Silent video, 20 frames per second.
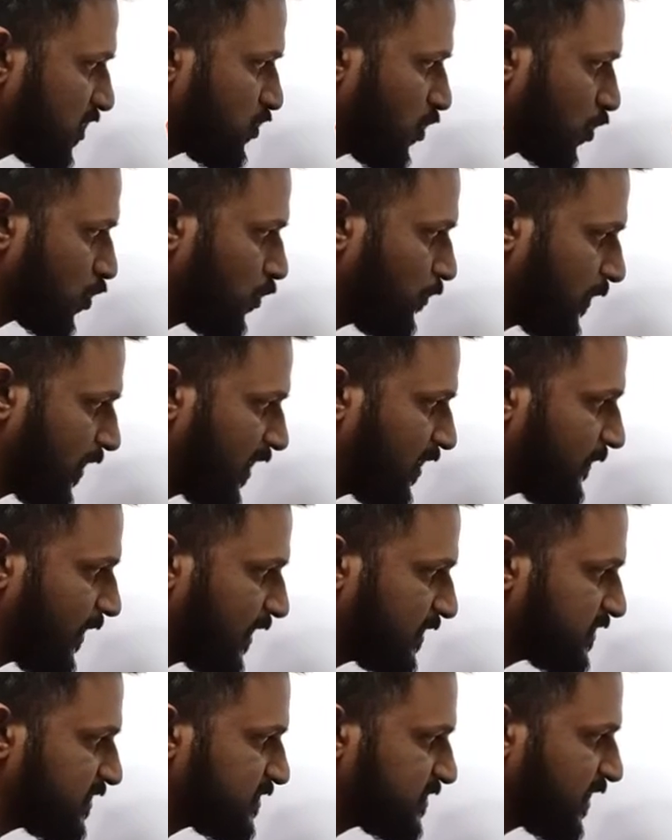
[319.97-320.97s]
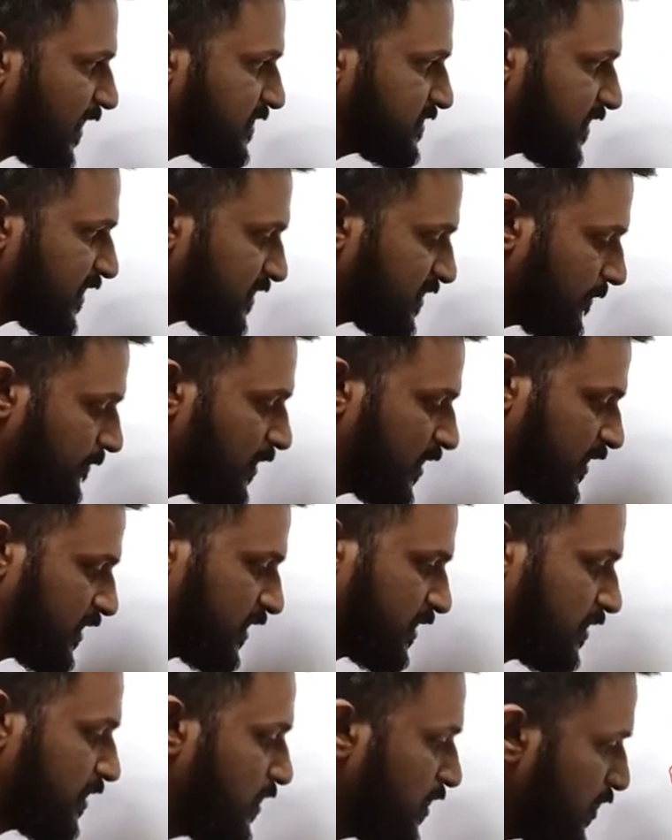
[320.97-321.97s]
is occupied by this gas at the
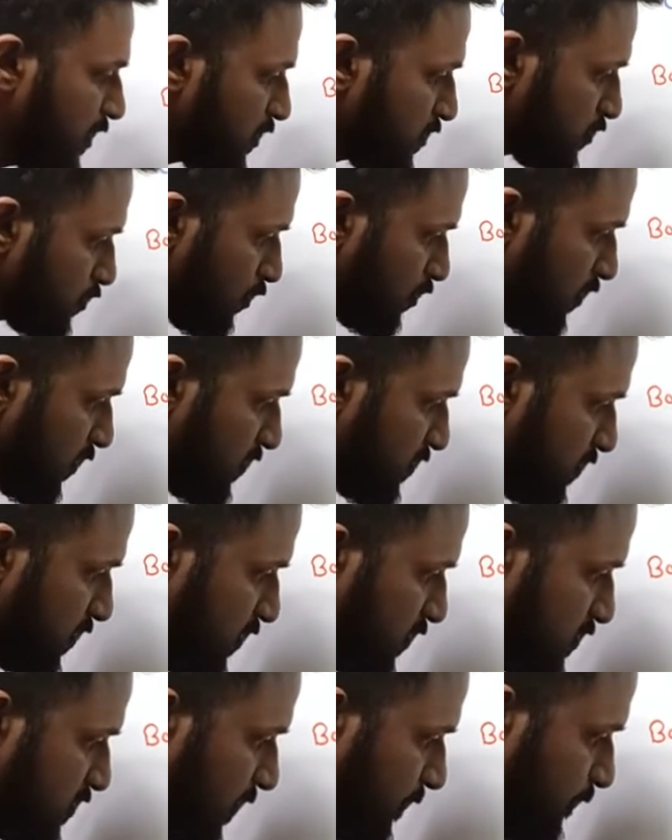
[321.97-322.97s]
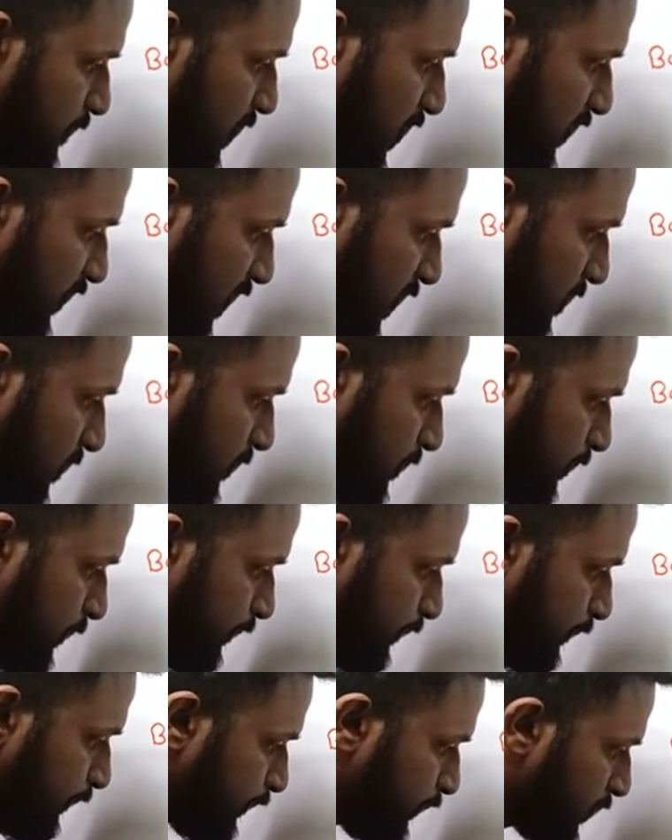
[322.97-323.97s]
beginning. So this is the P1,
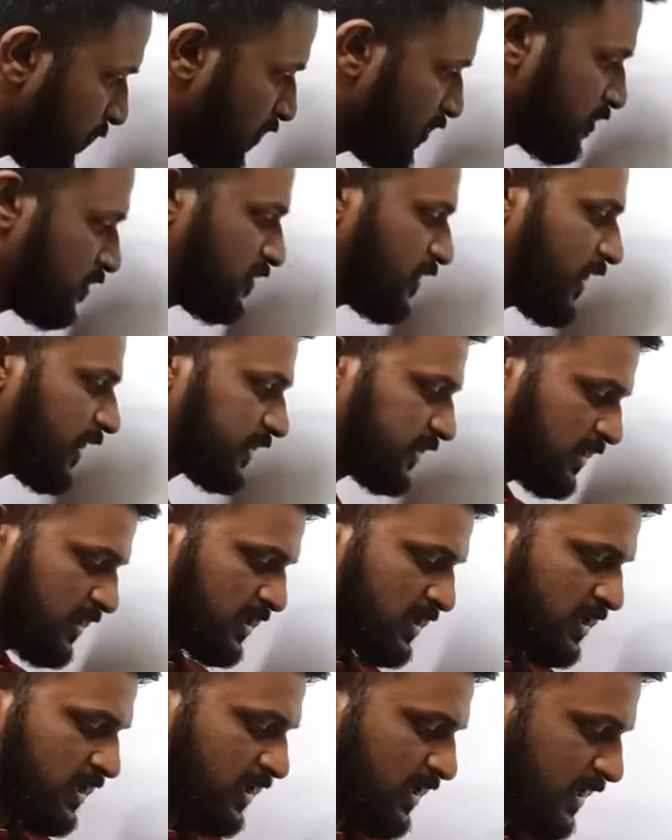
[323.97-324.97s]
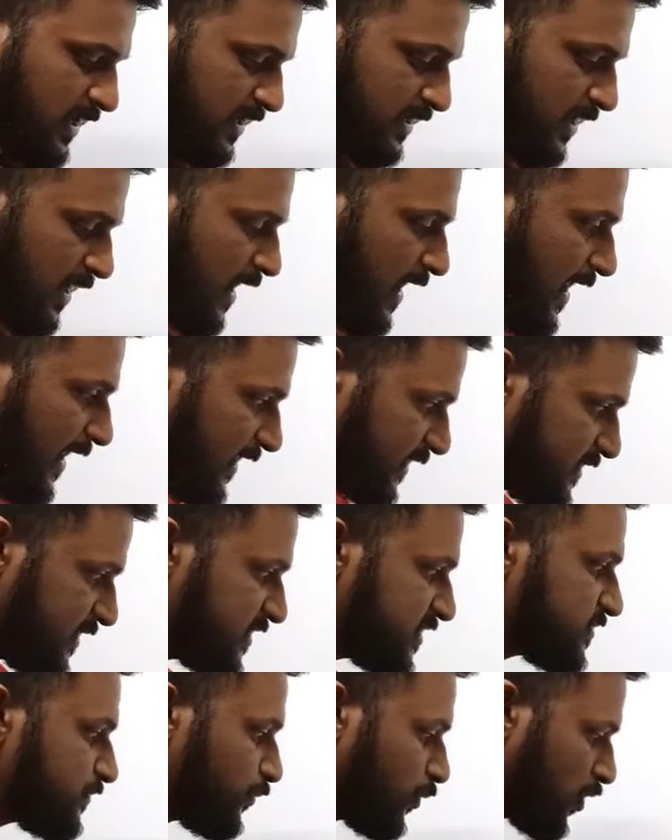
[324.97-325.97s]
correct? And at
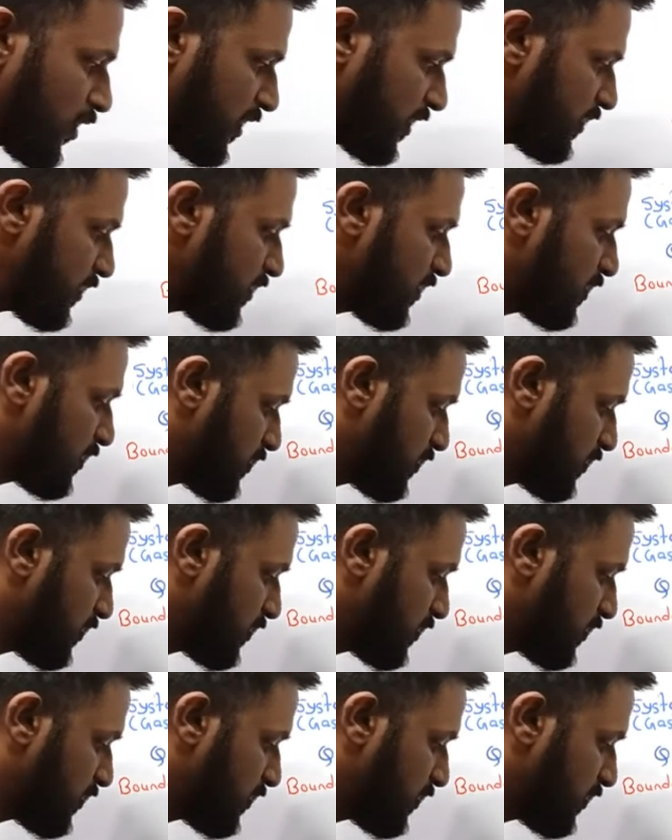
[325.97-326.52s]
this point